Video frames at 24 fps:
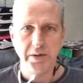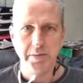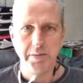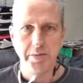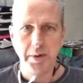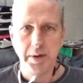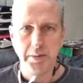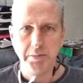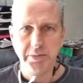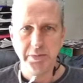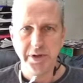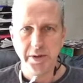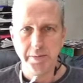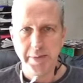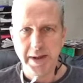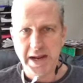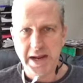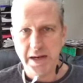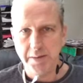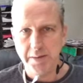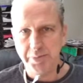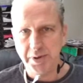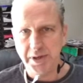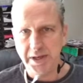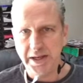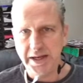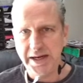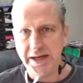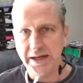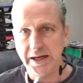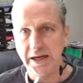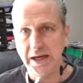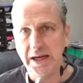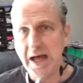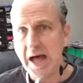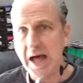The band
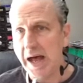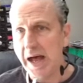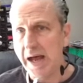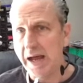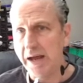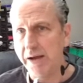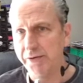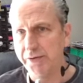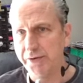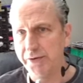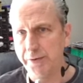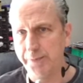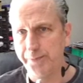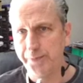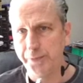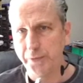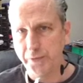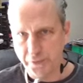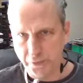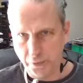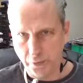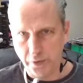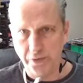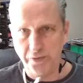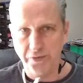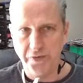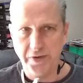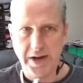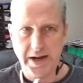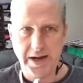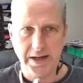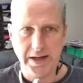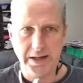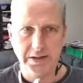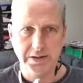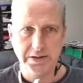played live for the
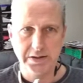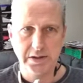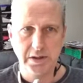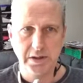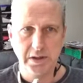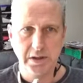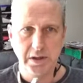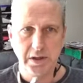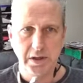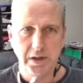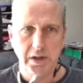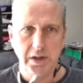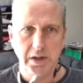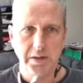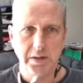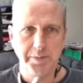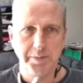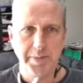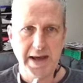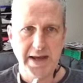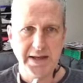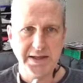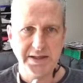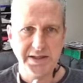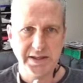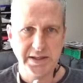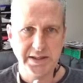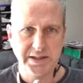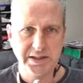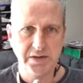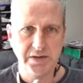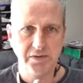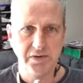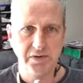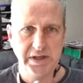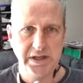fans. Past
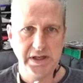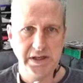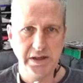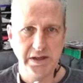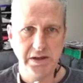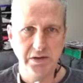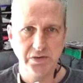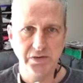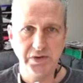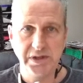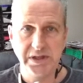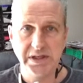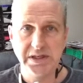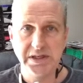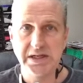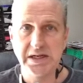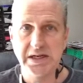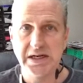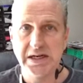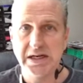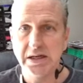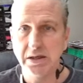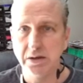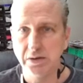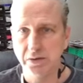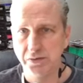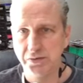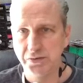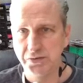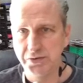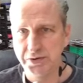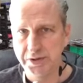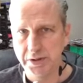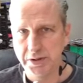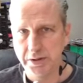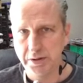tense of live is
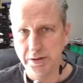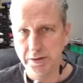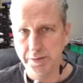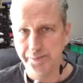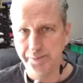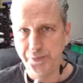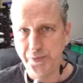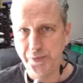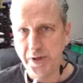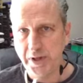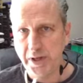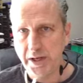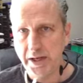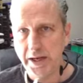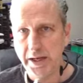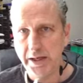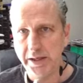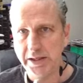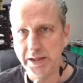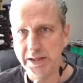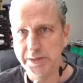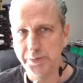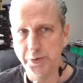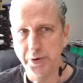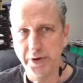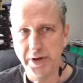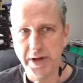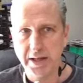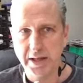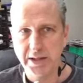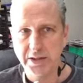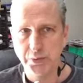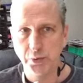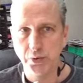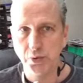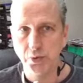lived, and it's
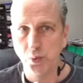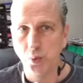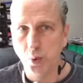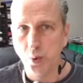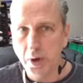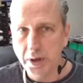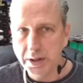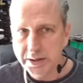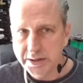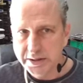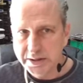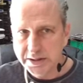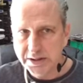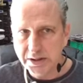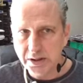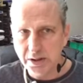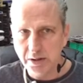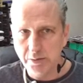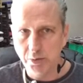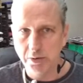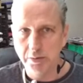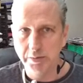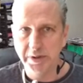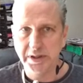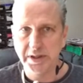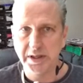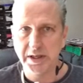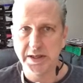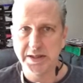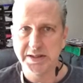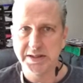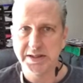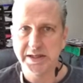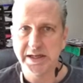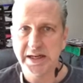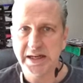pronounced with one syllable
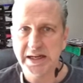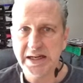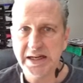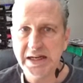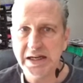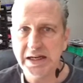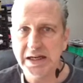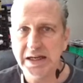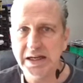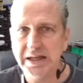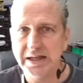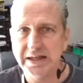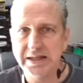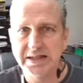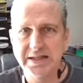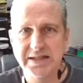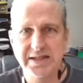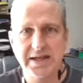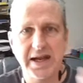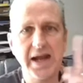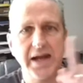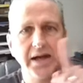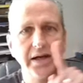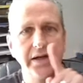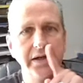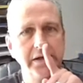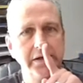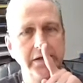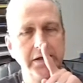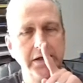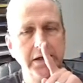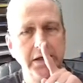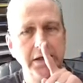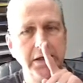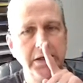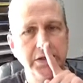because the E is silent.
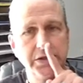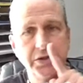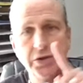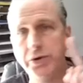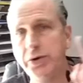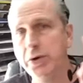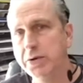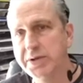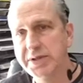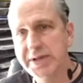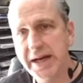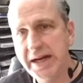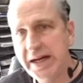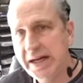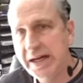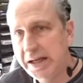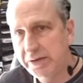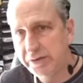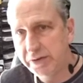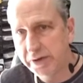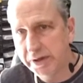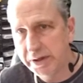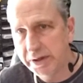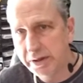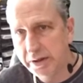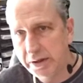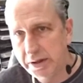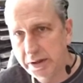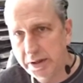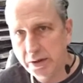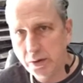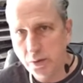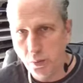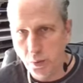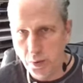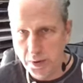So don't say livid,
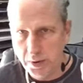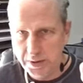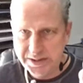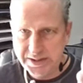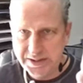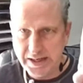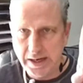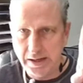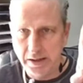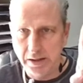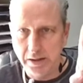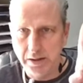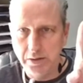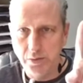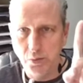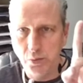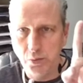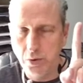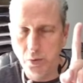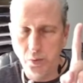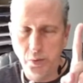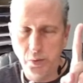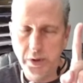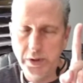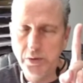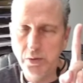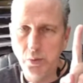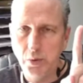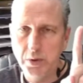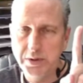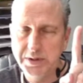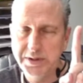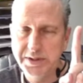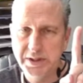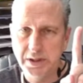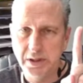one silent,
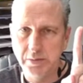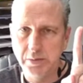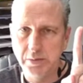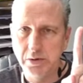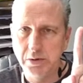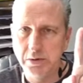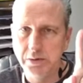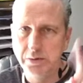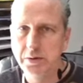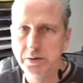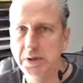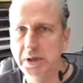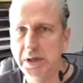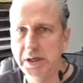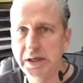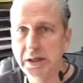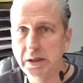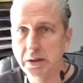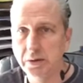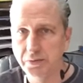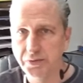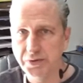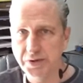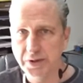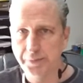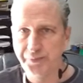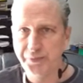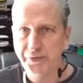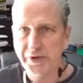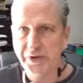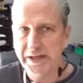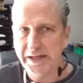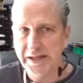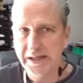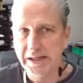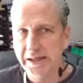one syllable. Lived.
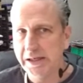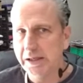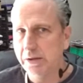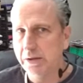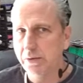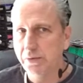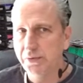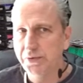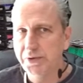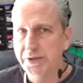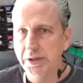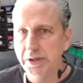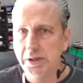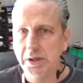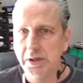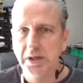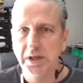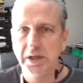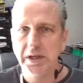He lived